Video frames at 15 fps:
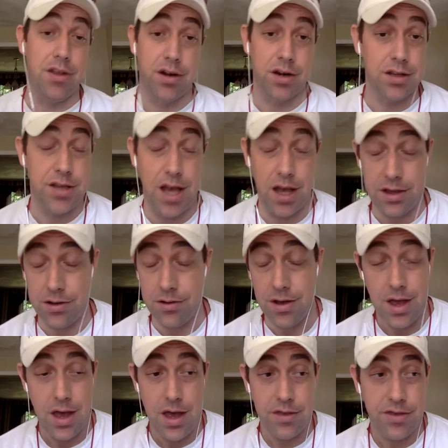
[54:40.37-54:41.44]
They're going to tell you
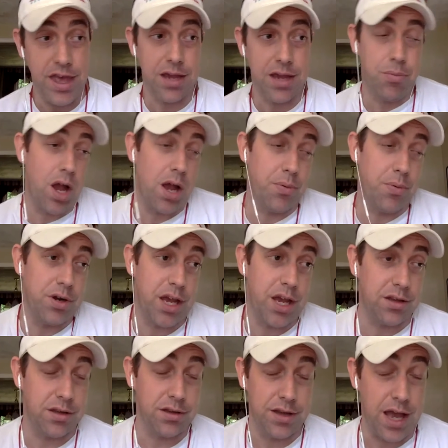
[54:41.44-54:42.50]
they can probably
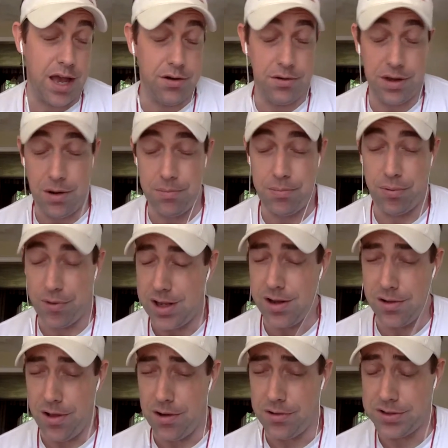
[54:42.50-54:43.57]
predict down, pretty
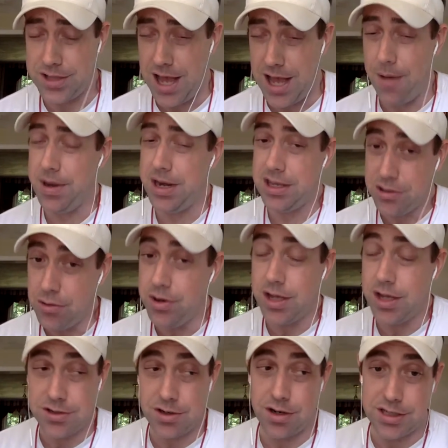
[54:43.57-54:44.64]
close to how many
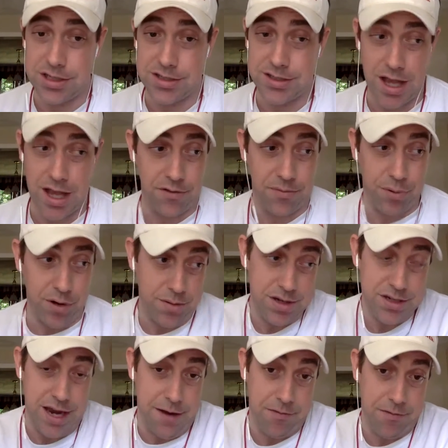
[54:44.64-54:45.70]
units they're going to sell of pretty
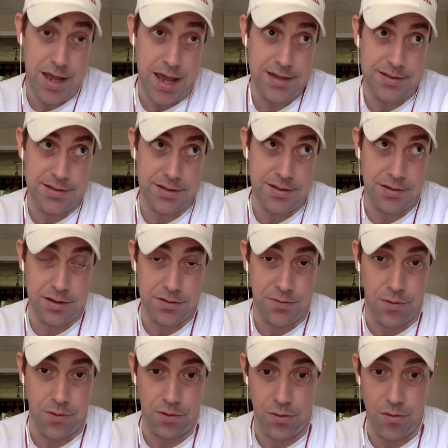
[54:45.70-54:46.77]
much every ASIN this
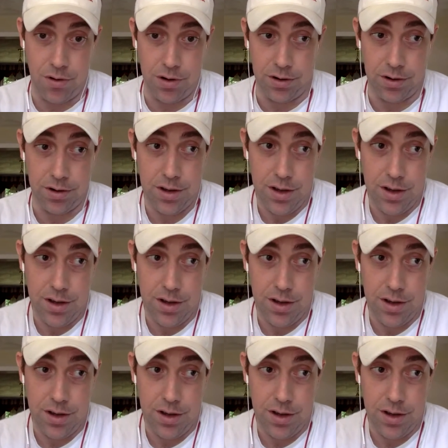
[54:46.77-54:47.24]
fourth quarter.